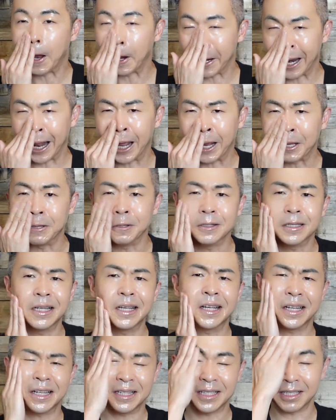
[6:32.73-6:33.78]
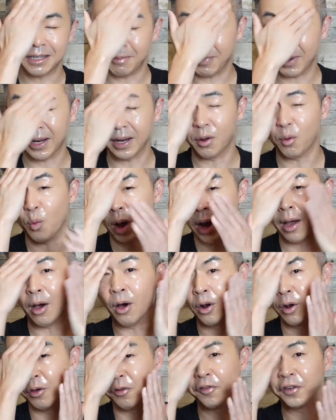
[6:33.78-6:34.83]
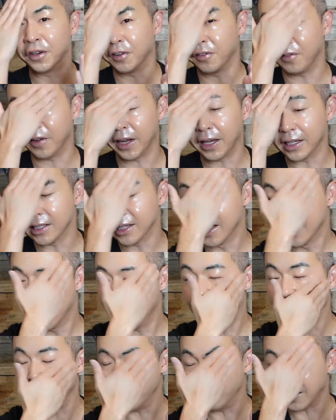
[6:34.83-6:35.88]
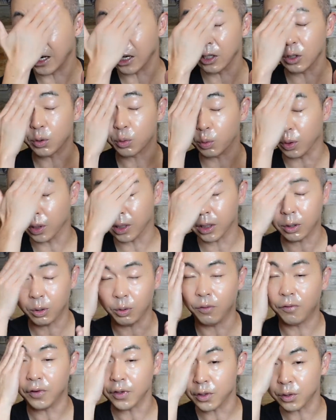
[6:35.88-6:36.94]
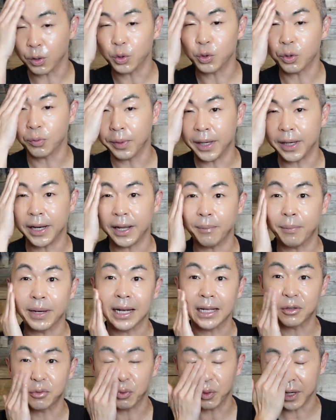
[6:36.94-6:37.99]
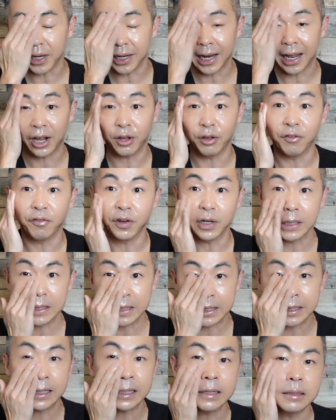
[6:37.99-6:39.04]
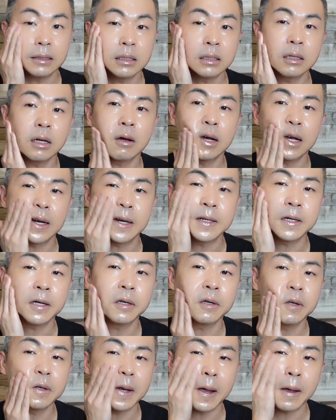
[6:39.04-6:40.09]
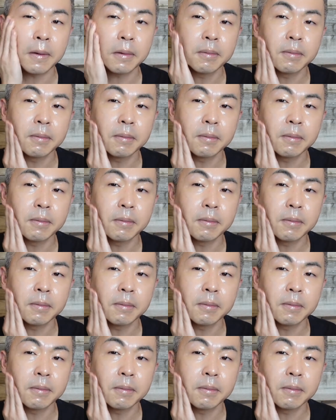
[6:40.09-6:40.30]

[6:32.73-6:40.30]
Not using cleansing balm and wipe all over the face. I know that looks really cool for social media, but that's really not good for the skin. So I'm gonna tell you that.